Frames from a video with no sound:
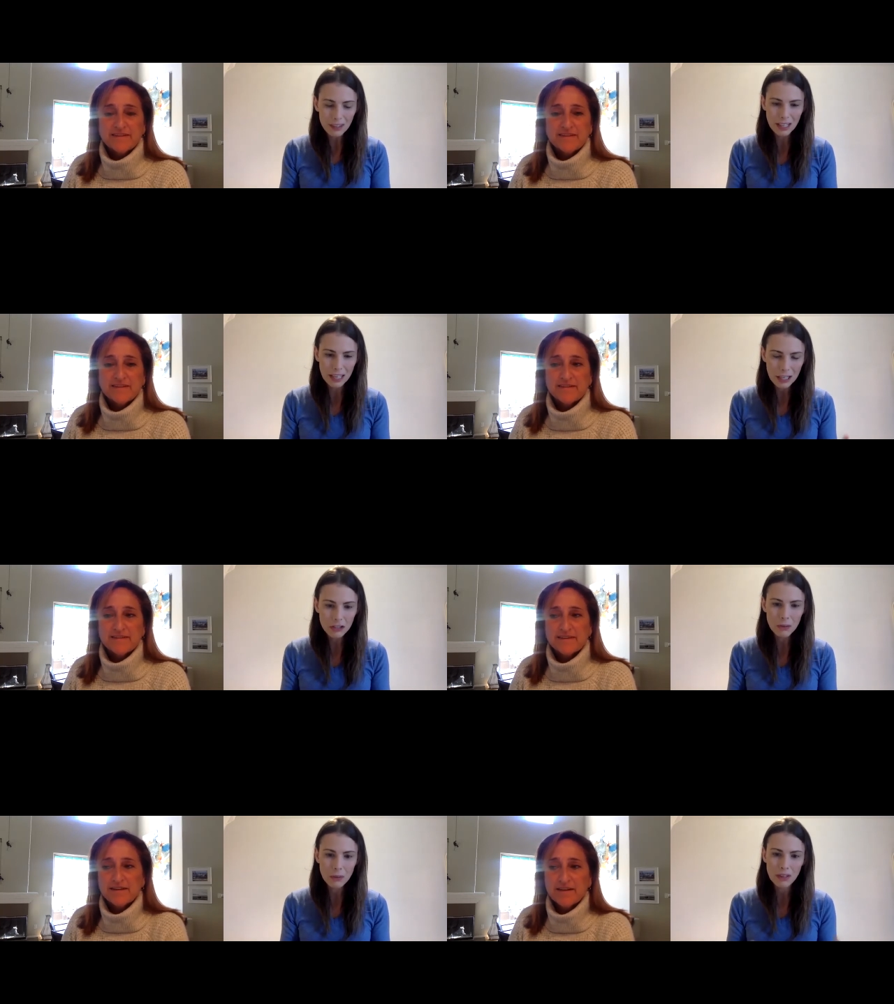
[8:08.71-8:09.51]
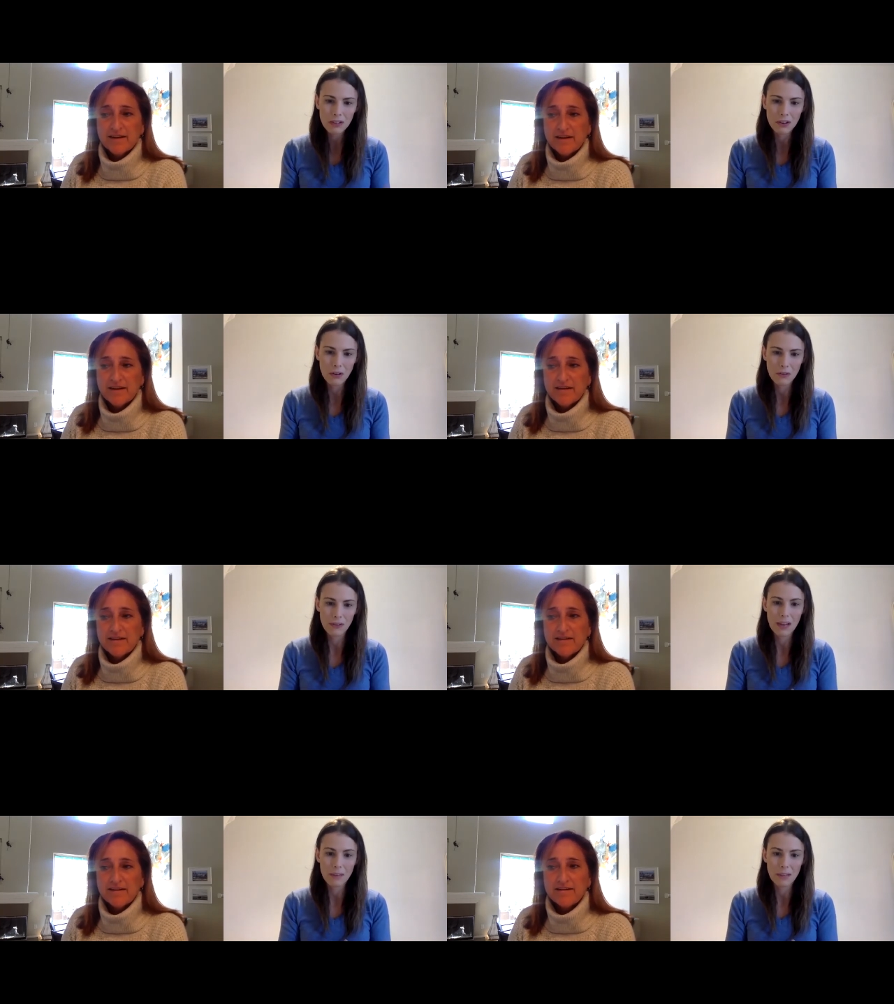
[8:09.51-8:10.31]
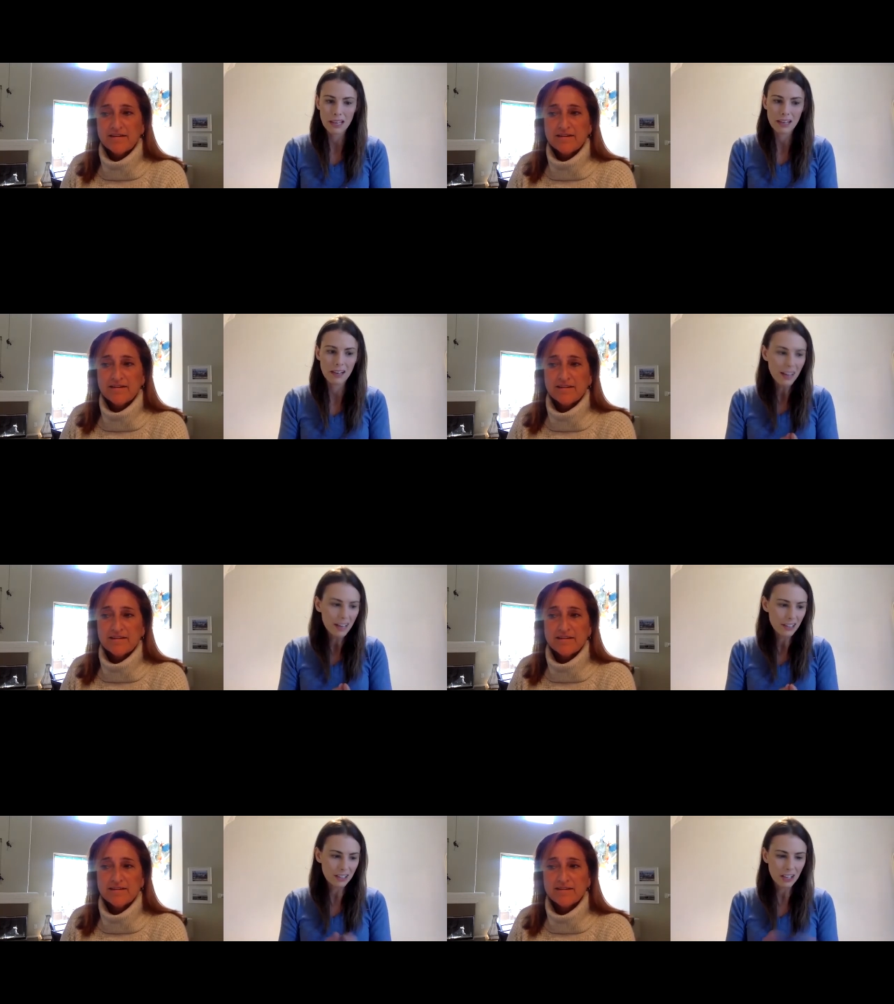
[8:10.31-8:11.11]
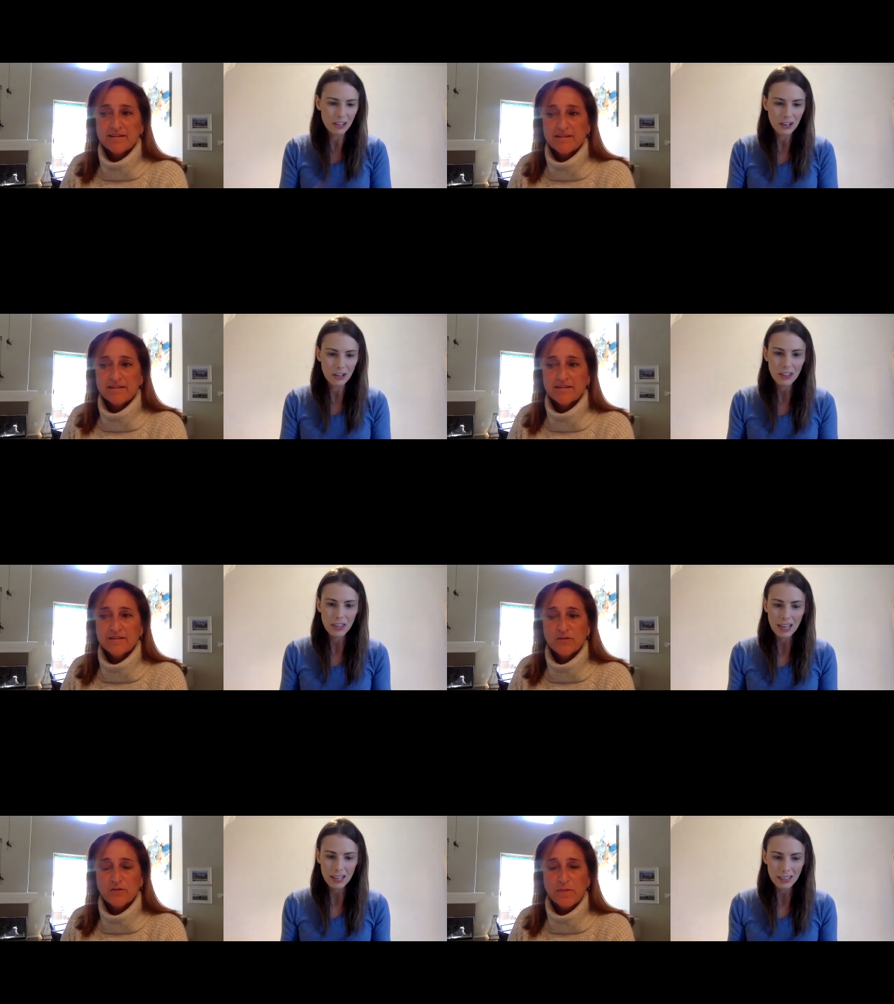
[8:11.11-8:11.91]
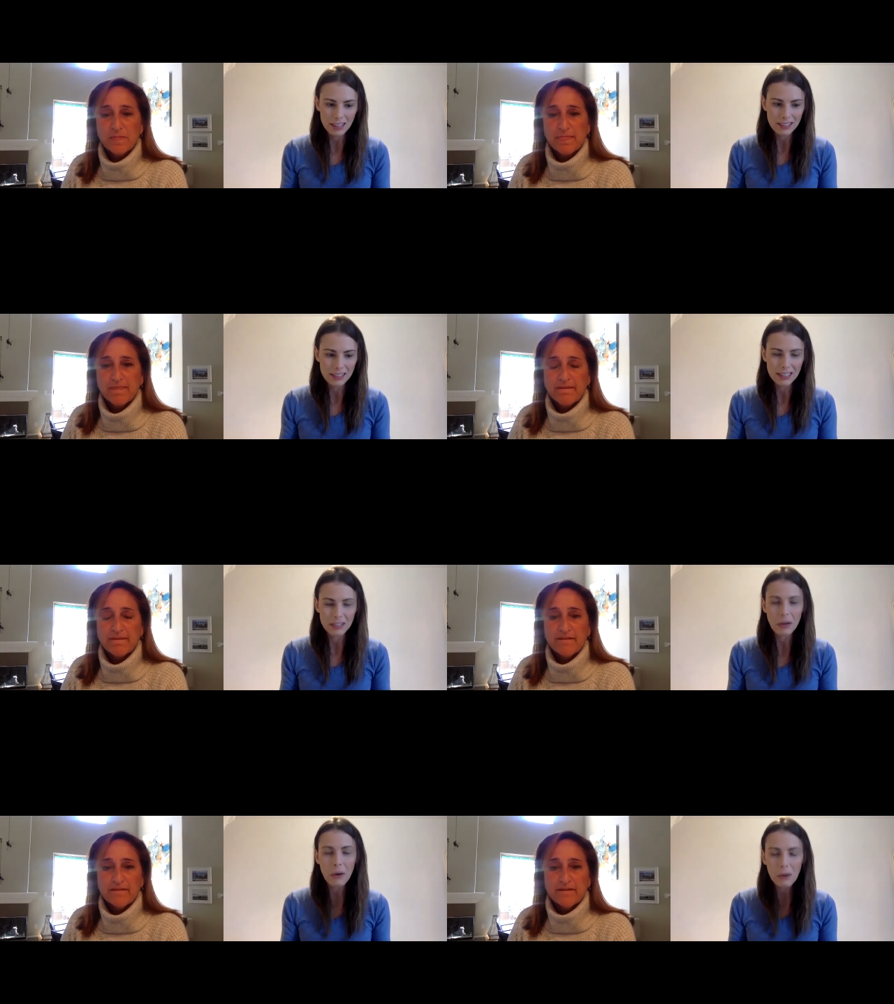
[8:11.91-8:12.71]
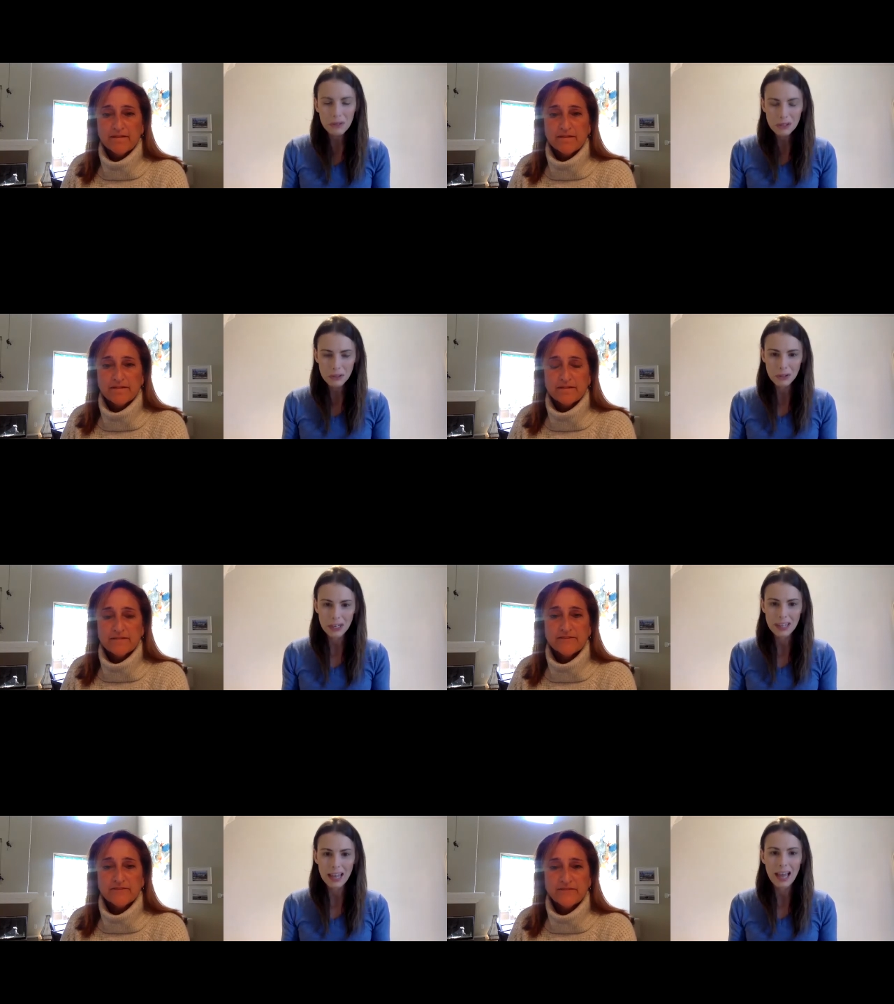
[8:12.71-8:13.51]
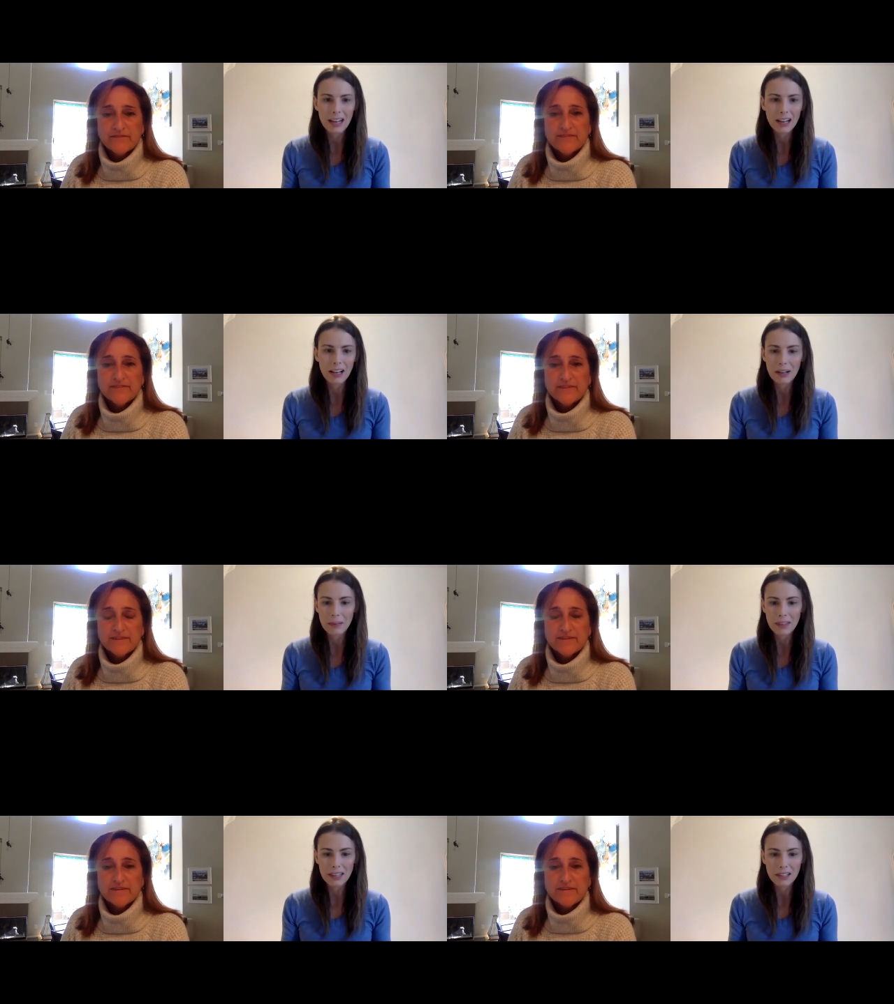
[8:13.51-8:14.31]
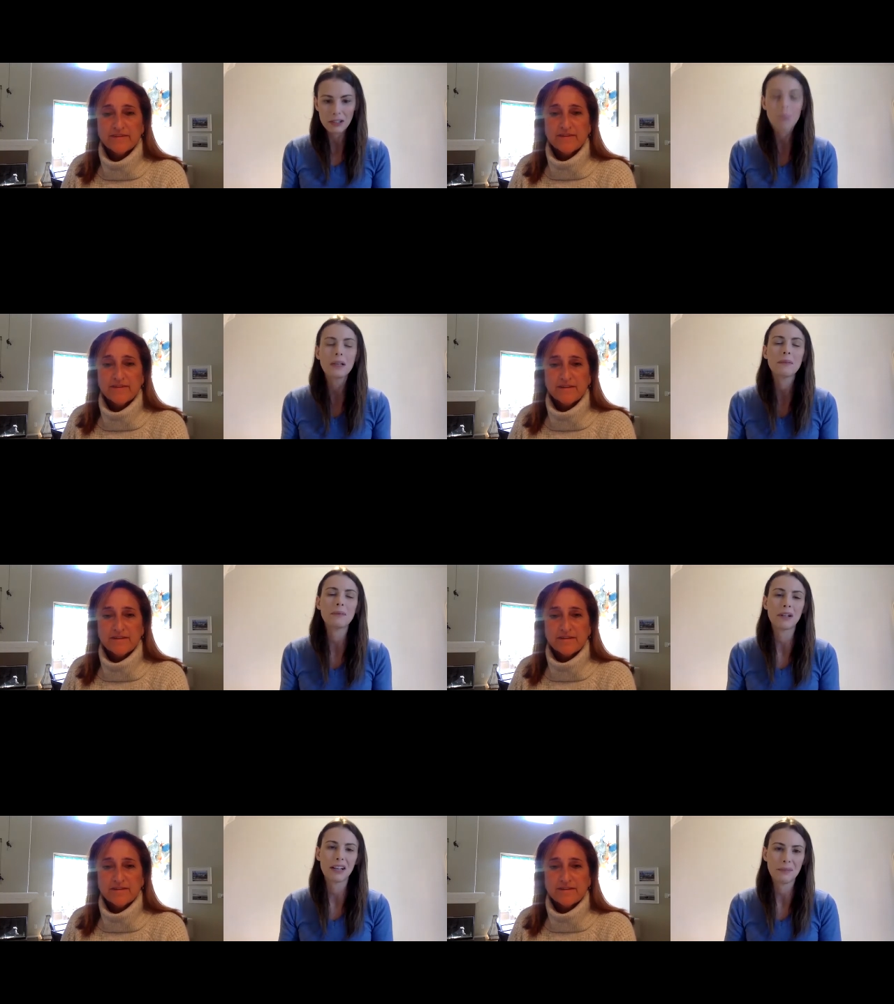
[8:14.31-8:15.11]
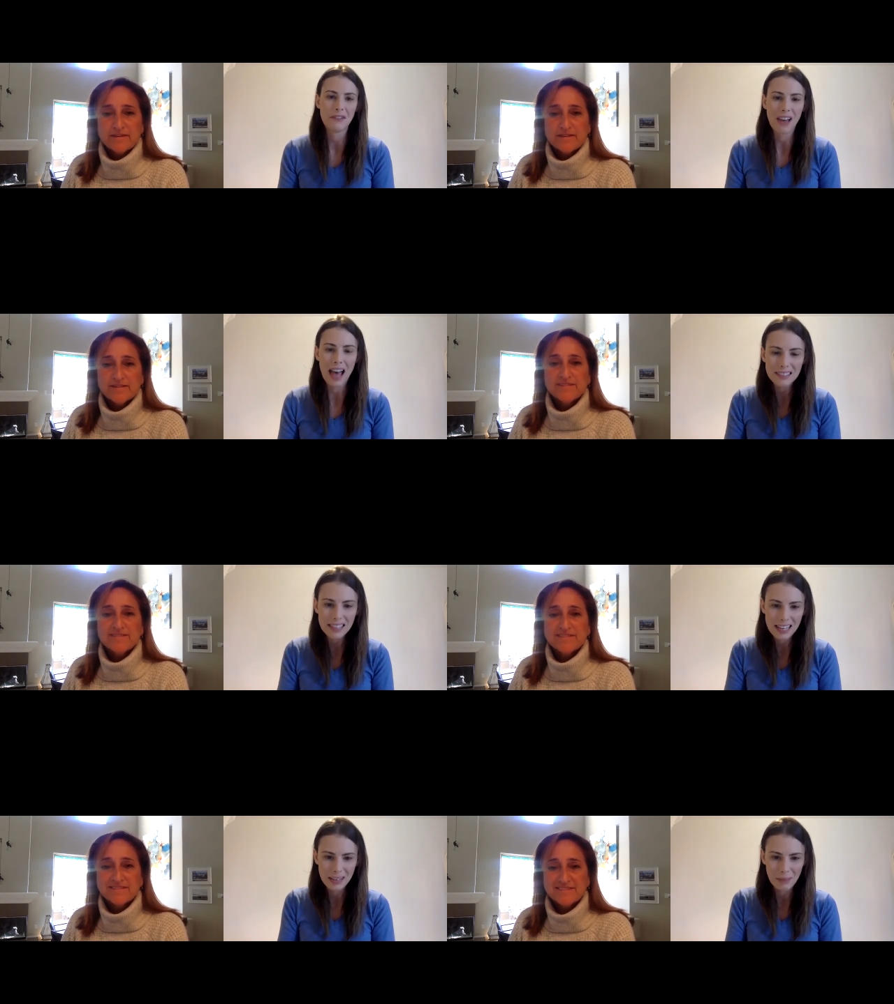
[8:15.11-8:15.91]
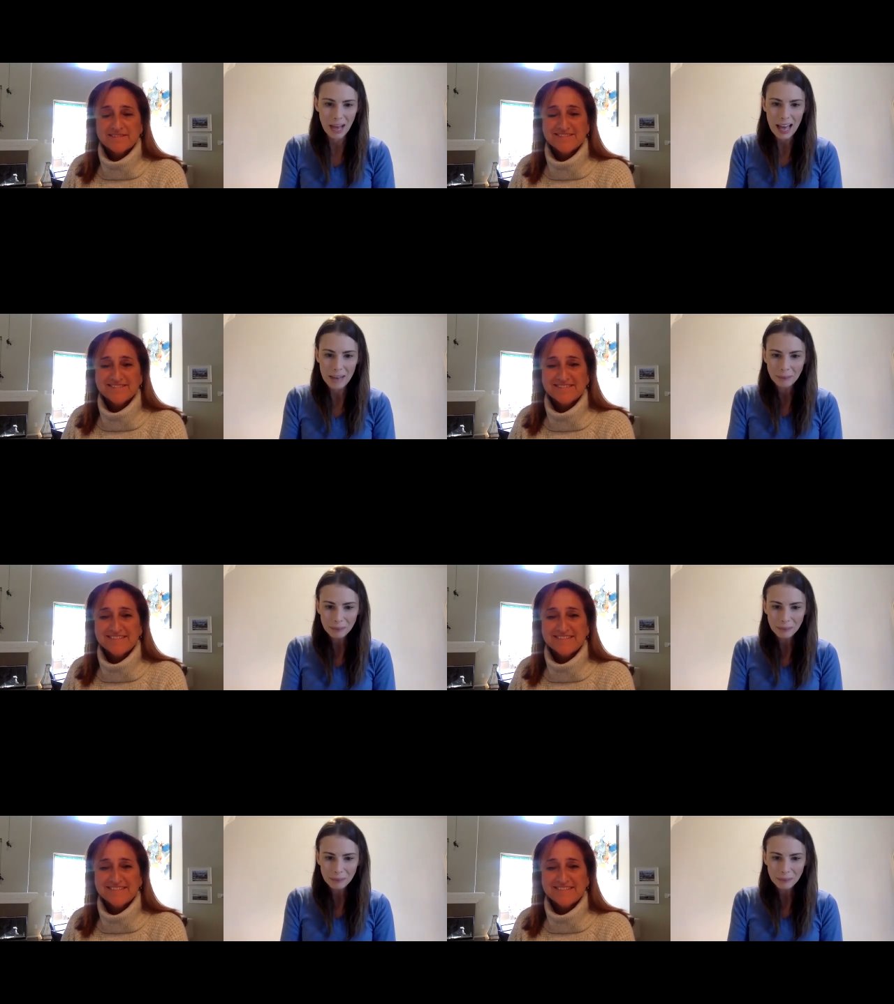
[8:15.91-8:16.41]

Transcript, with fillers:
Speaker 1: the history within your own family and just unearthing this this whole story that um, I think so many people are going to be fascinated by.